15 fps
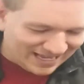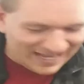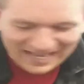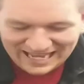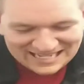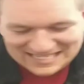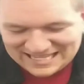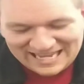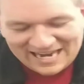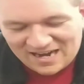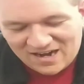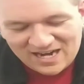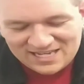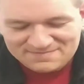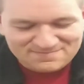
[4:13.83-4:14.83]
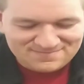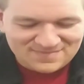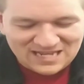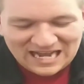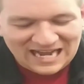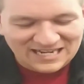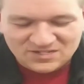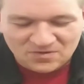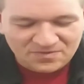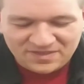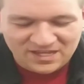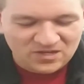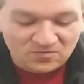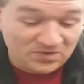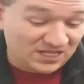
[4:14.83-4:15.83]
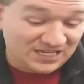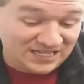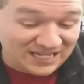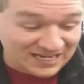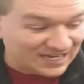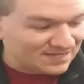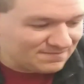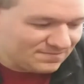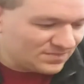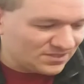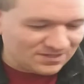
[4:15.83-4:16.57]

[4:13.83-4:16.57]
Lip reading: It's there. I don't think you really need it.